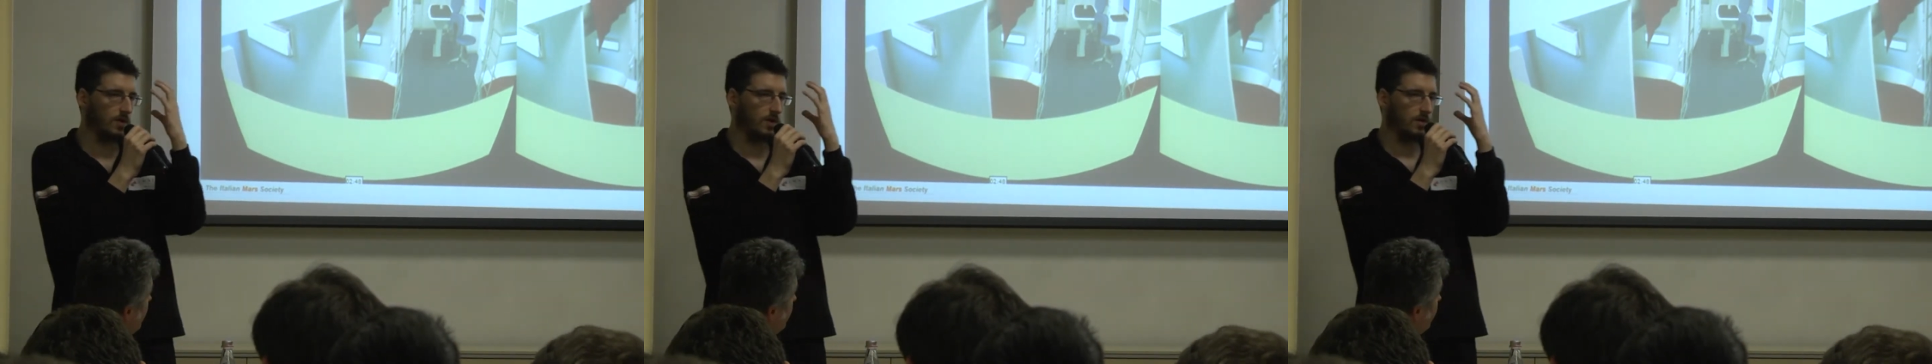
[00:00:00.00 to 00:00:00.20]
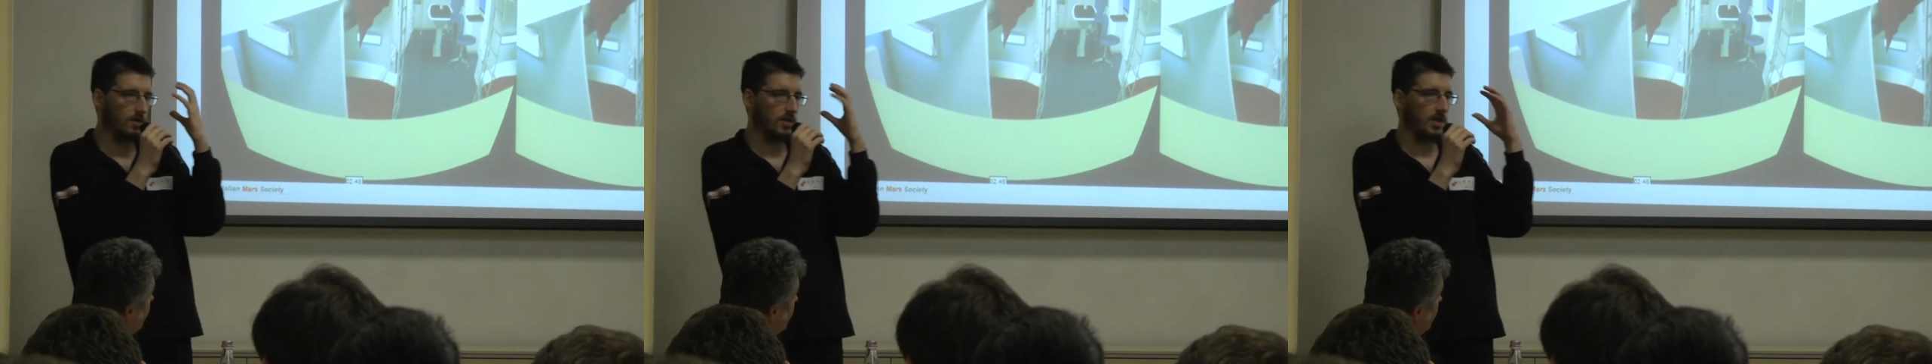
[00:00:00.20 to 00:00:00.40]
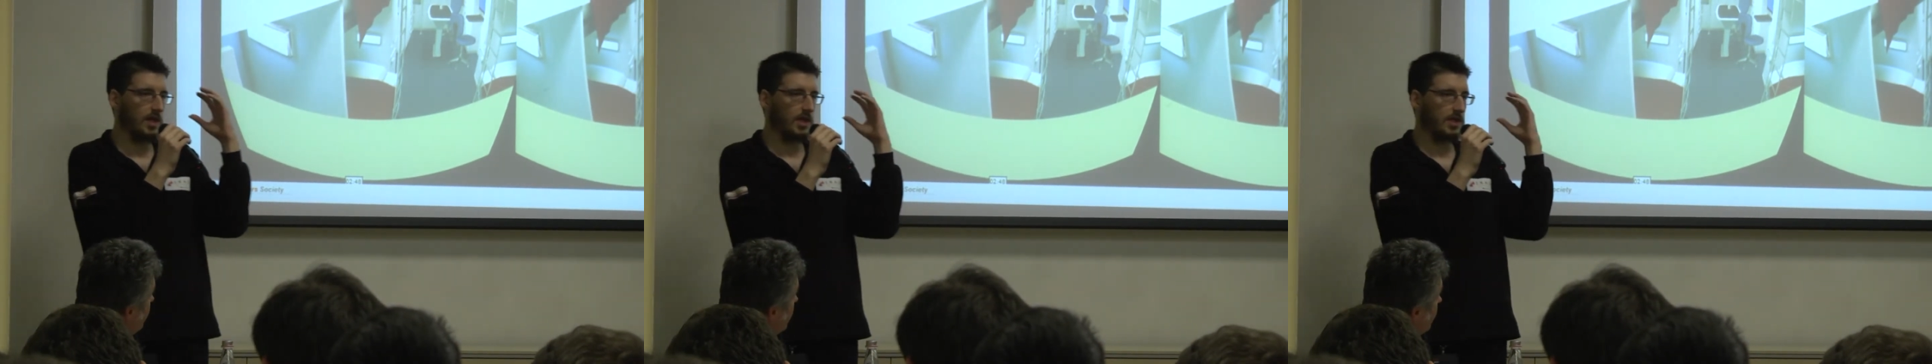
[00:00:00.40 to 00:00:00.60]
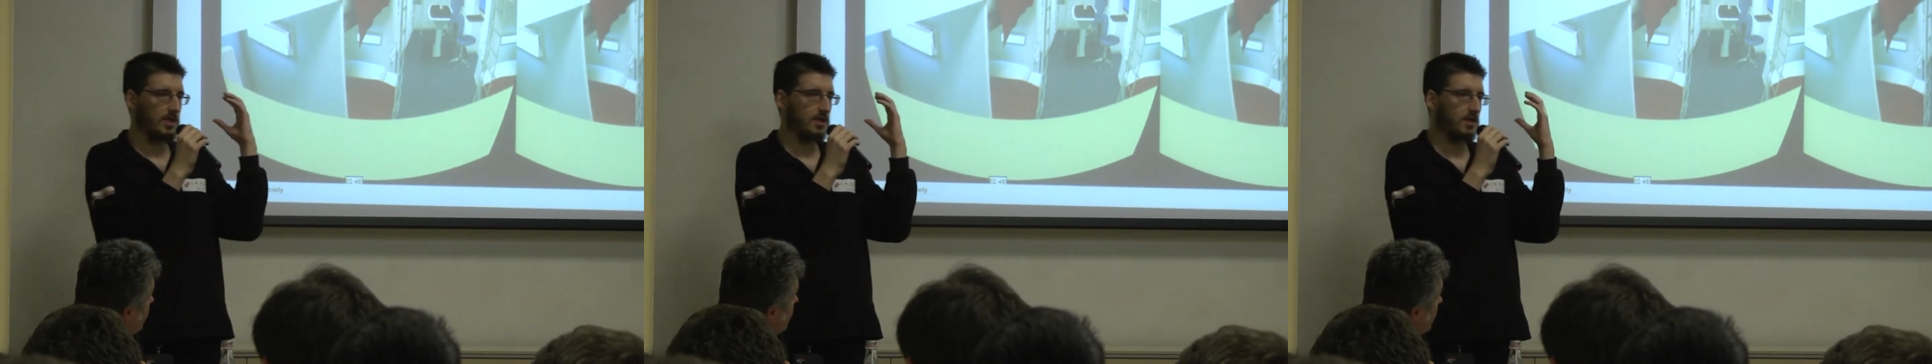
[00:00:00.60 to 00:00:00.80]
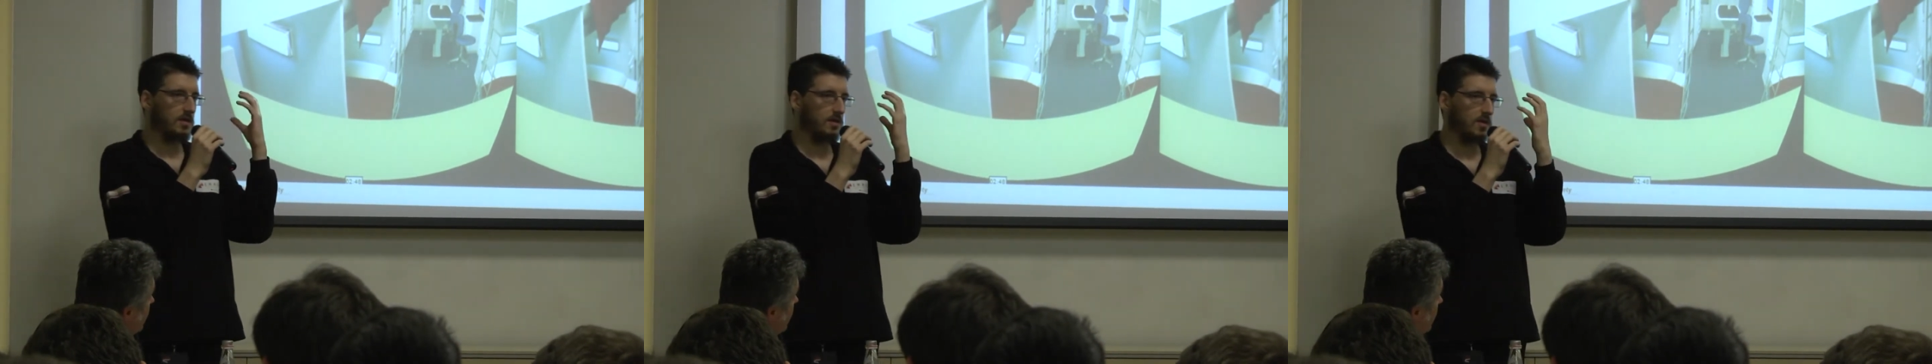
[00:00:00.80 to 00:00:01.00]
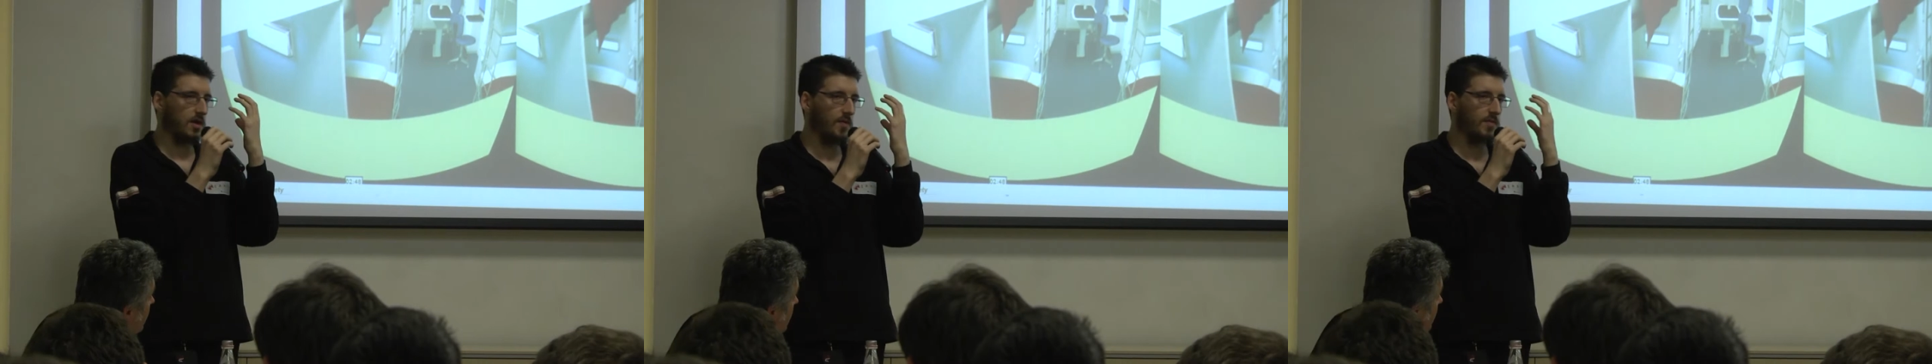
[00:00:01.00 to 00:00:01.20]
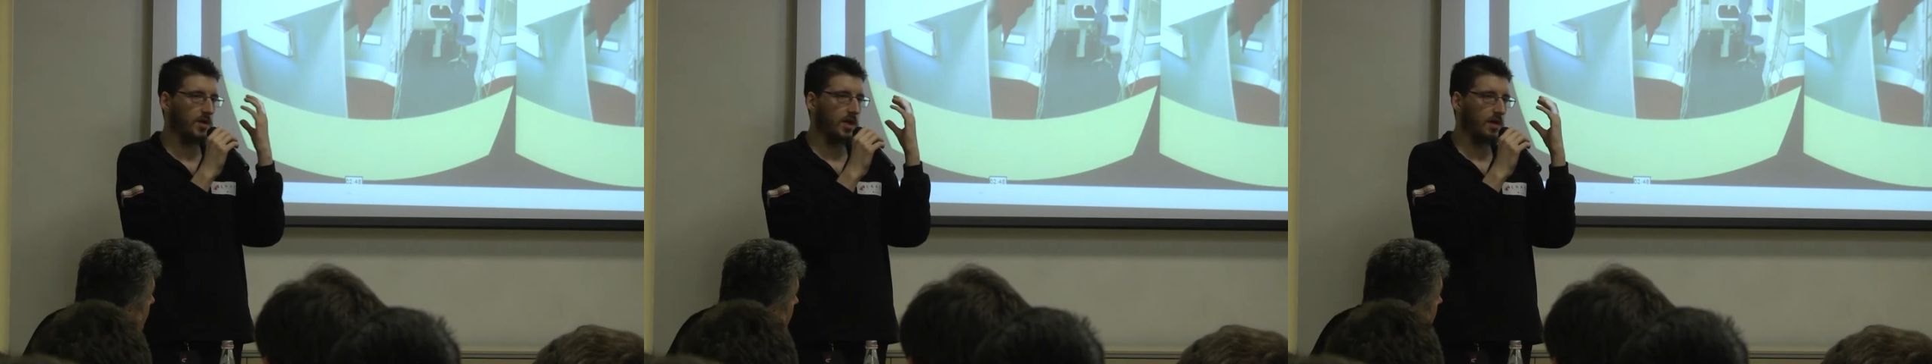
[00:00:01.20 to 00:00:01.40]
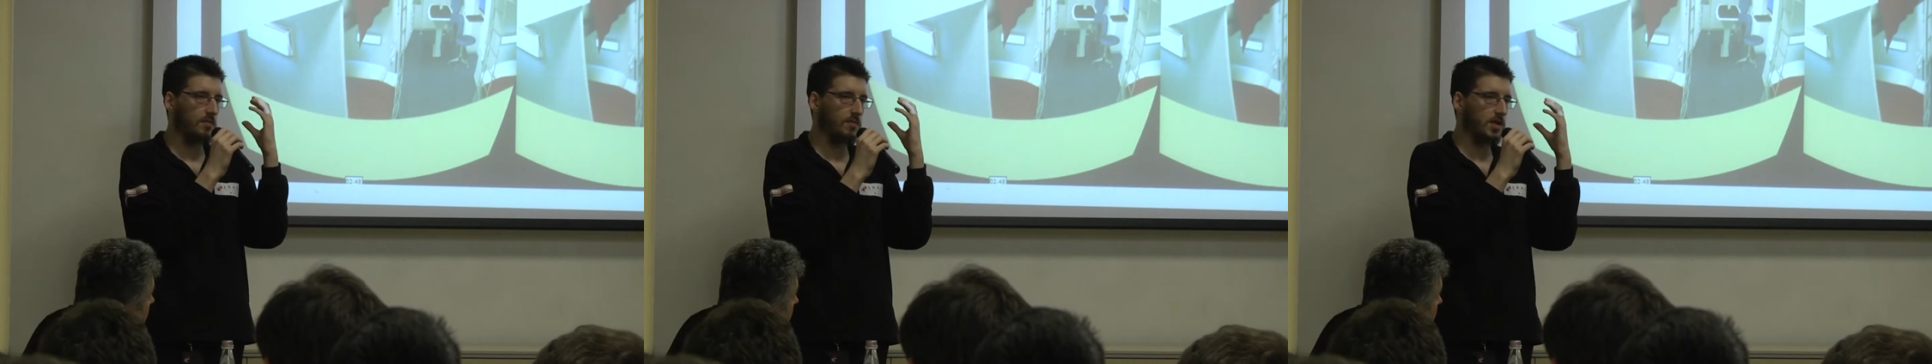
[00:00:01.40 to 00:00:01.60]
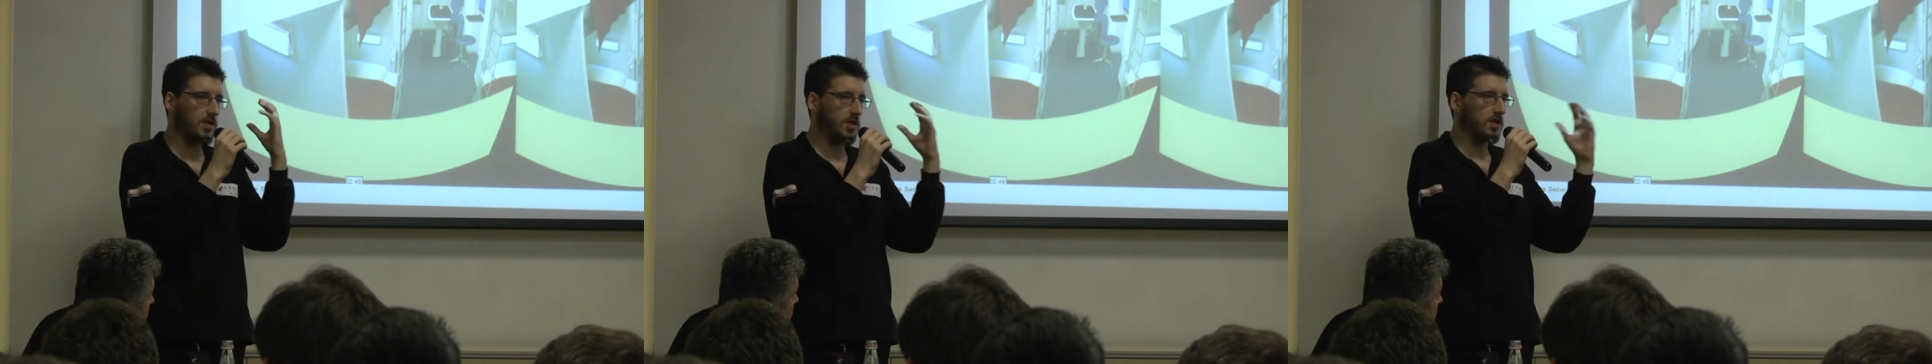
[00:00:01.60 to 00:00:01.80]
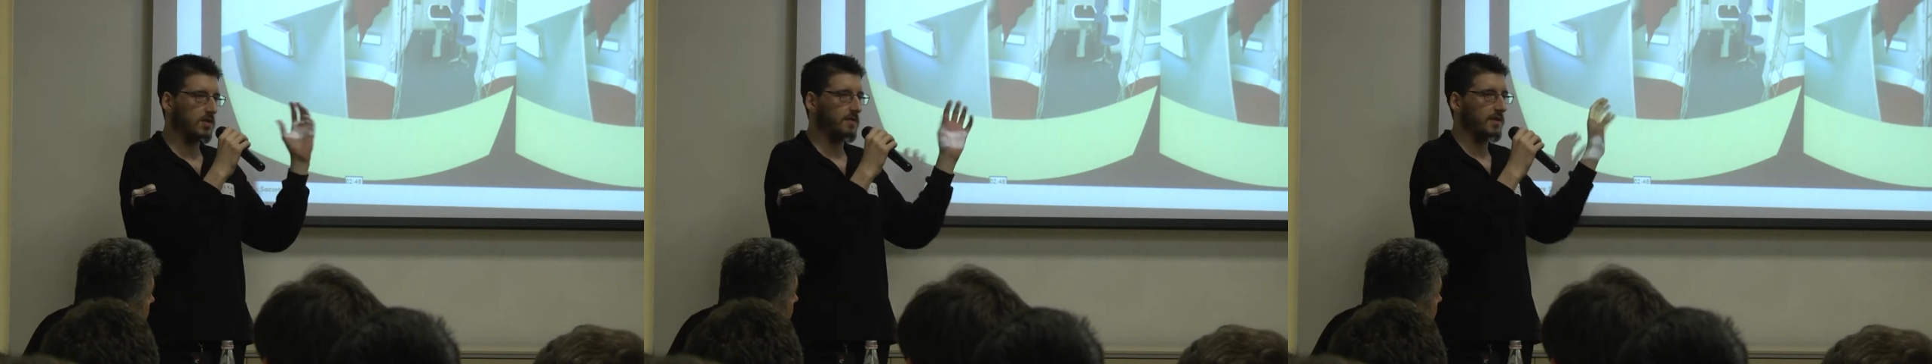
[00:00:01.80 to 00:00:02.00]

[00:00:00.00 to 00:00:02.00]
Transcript: So it's like a stereoscopic images.